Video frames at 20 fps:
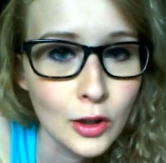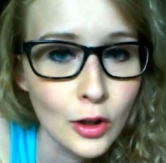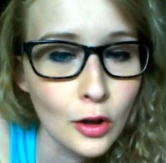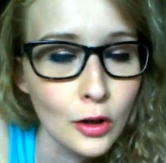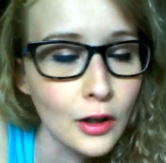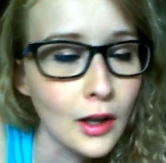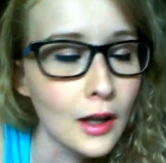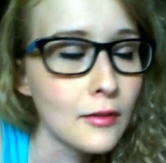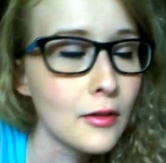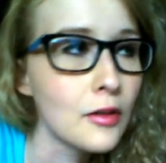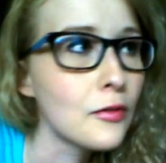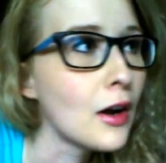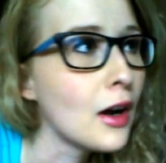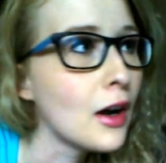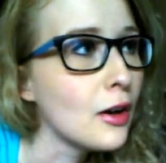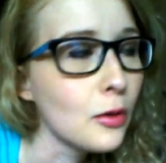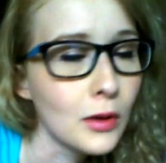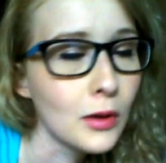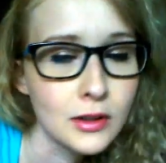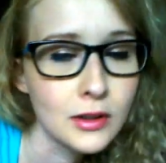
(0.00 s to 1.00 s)
You know, you'll have a
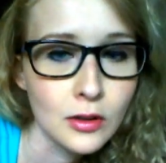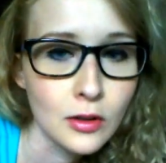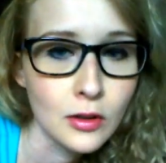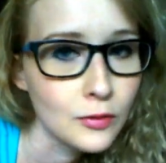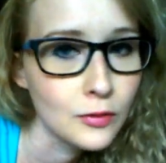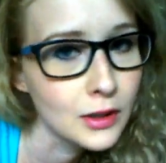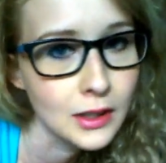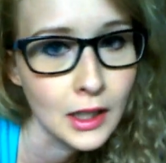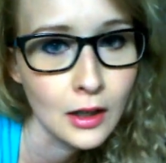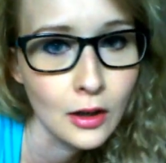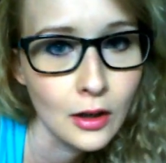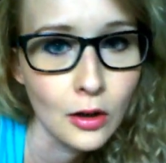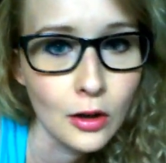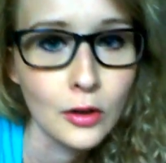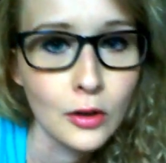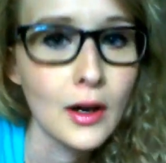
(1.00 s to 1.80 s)
friend who wants to go for dinner,